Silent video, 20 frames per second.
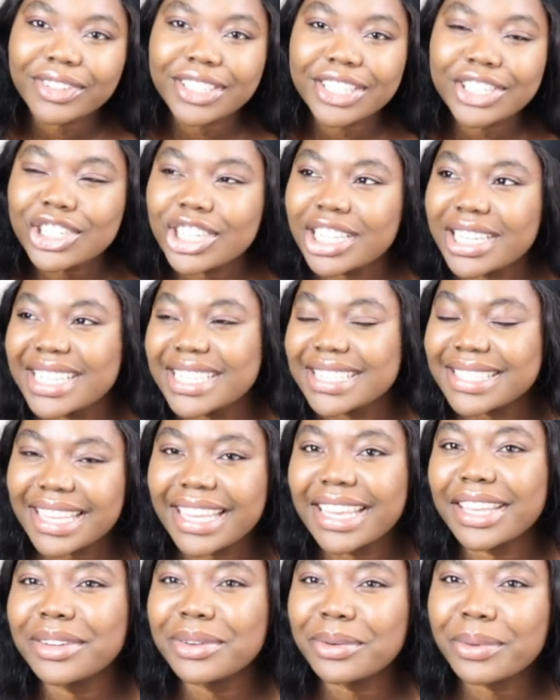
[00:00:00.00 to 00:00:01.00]
literally
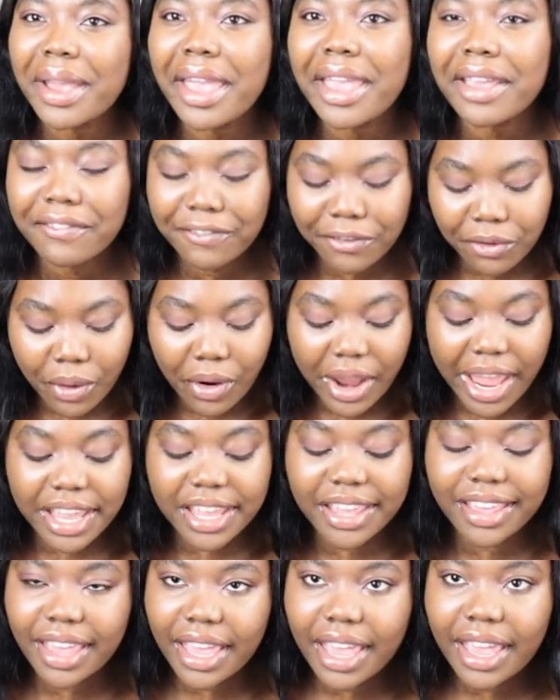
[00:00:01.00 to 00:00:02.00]
sitting away for a
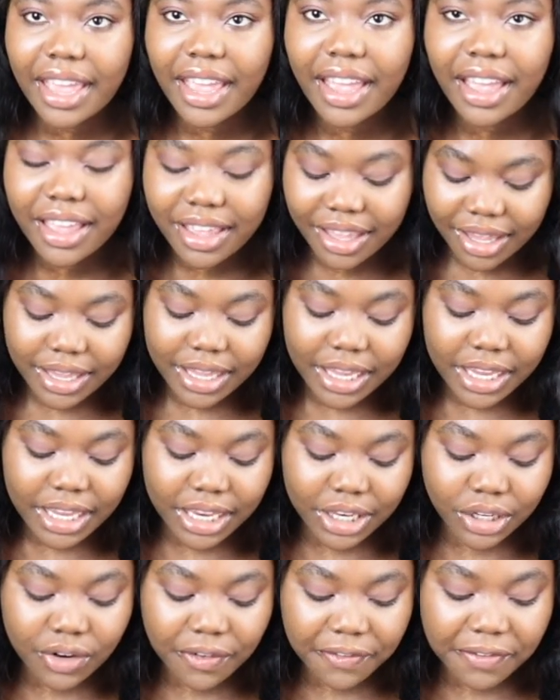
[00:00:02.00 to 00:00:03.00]
year.
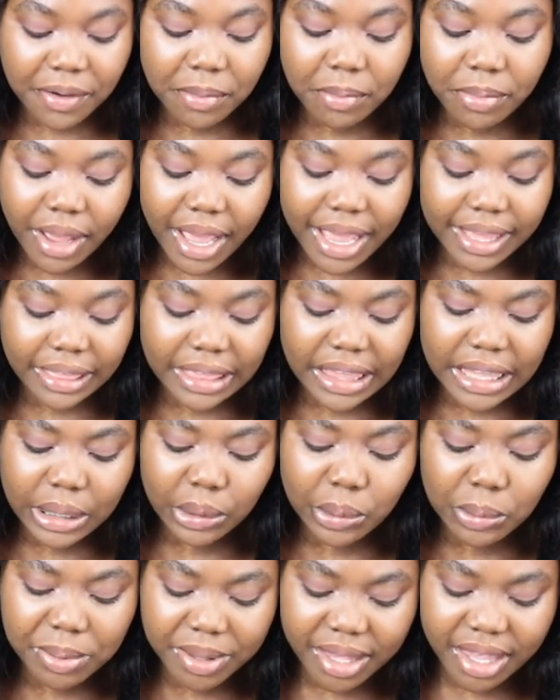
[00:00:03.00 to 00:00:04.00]
In November, I think it
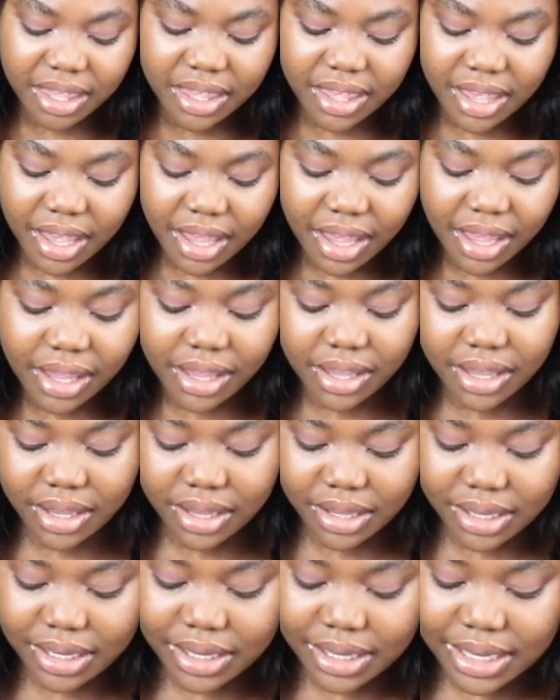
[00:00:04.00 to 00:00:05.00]
will be a year
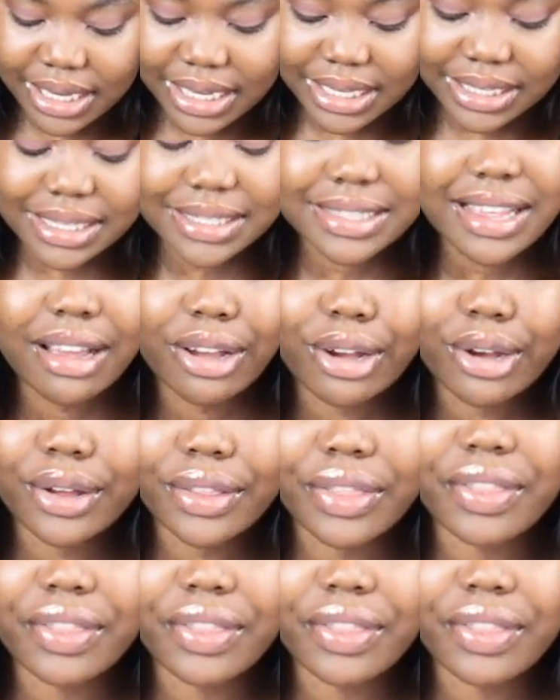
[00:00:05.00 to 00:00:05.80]
since I got